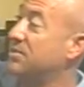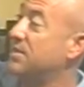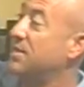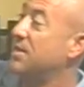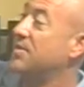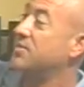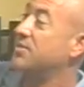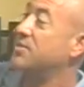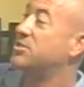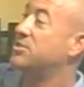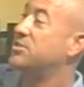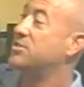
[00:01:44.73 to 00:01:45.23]

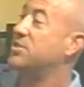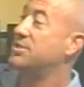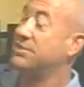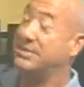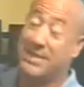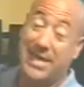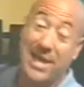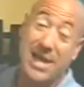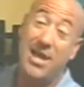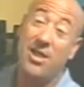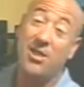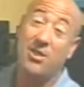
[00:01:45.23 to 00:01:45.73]
the
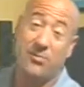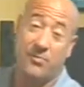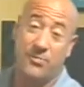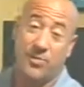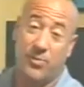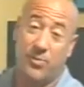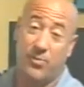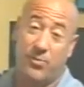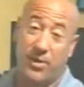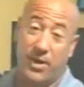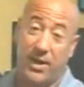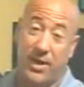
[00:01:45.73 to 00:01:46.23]
tail of
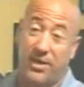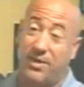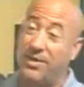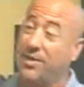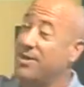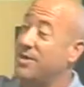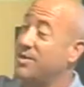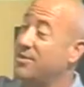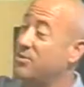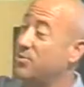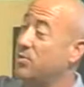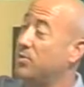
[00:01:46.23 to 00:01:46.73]
your
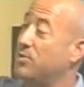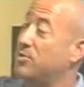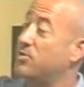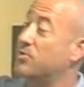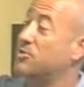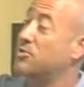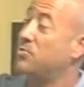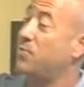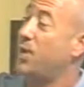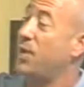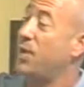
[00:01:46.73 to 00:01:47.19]
brain is really your